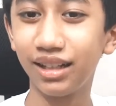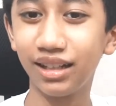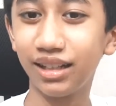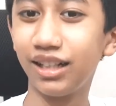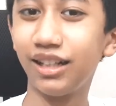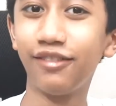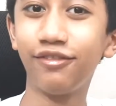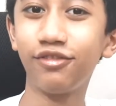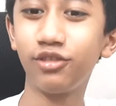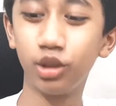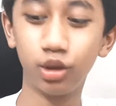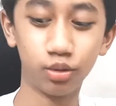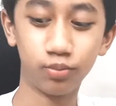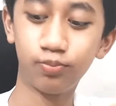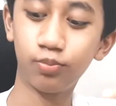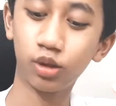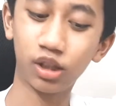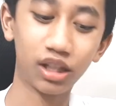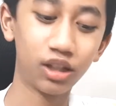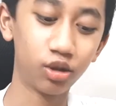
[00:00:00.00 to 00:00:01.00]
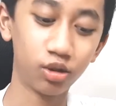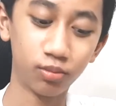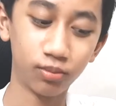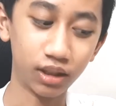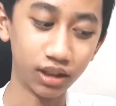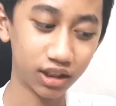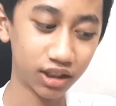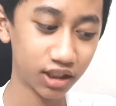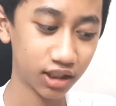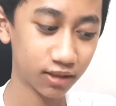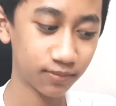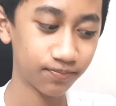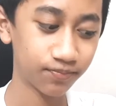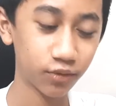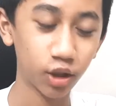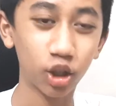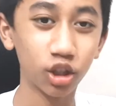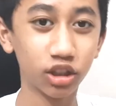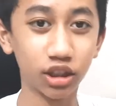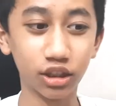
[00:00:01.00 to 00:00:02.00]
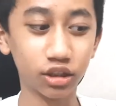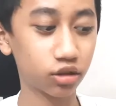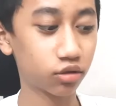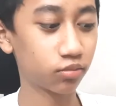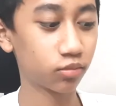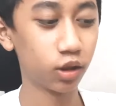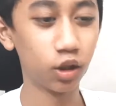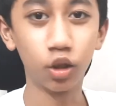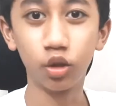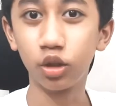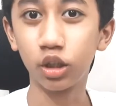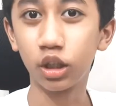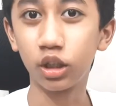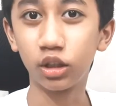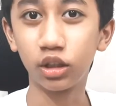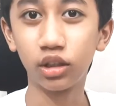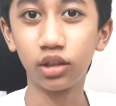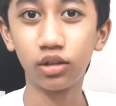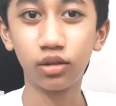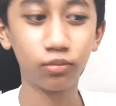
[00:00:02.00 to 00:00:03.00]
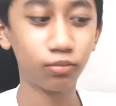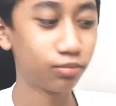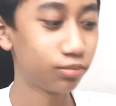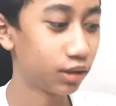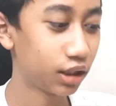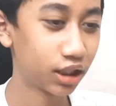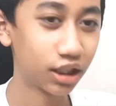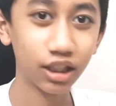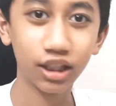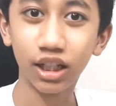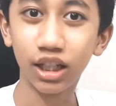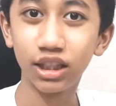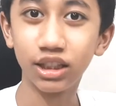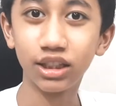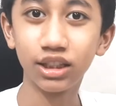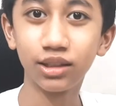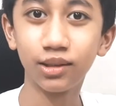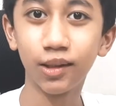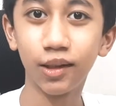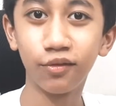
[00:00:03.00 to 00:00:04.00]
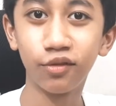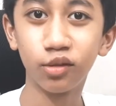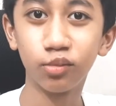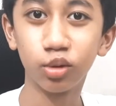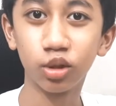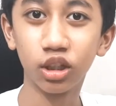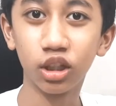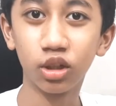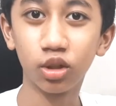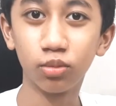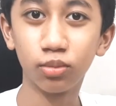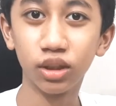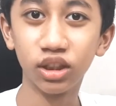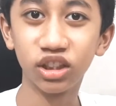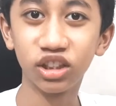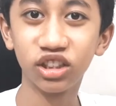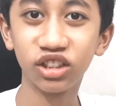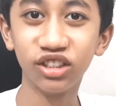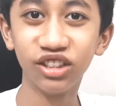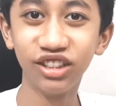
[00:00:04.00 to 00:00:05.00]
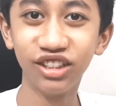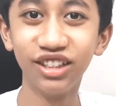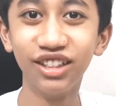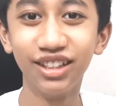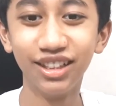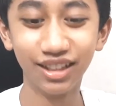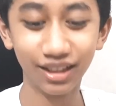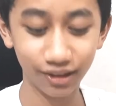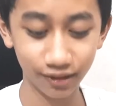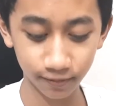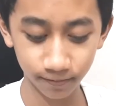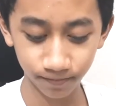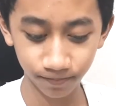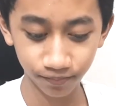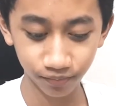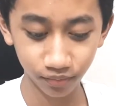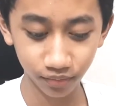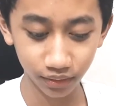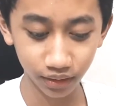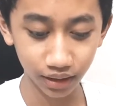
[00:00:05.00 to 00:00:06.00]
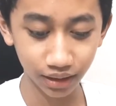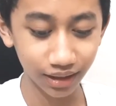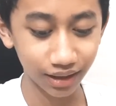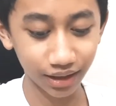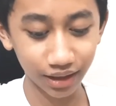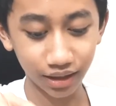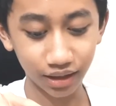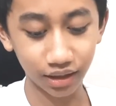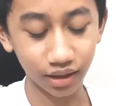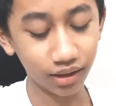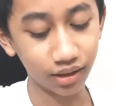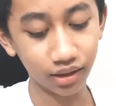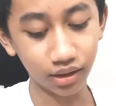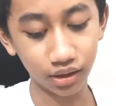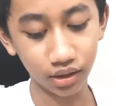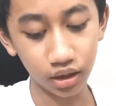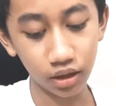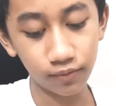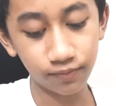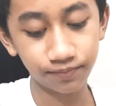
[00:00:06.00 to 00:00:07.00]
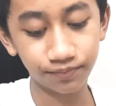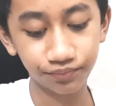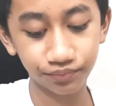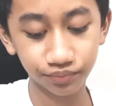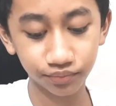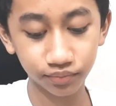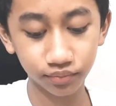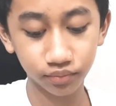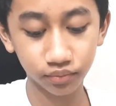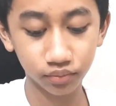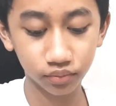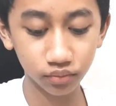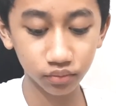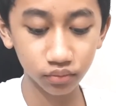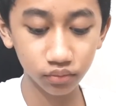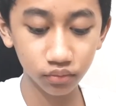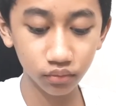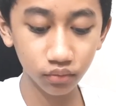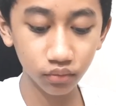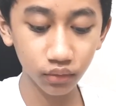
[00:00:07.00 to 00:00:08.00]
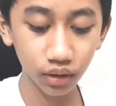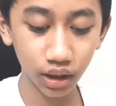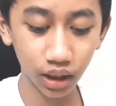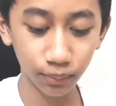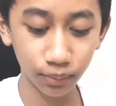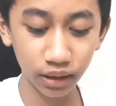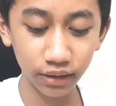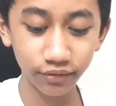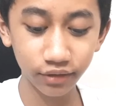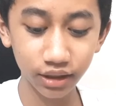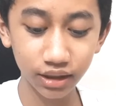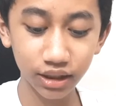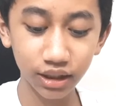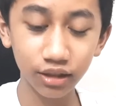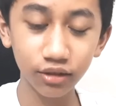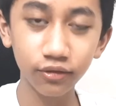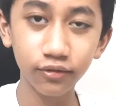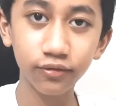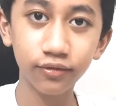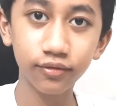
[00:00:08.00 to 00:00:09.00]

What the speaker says: if you put in too much, or just, you know, you can eat the rice if you put in too much. And then the beef itself,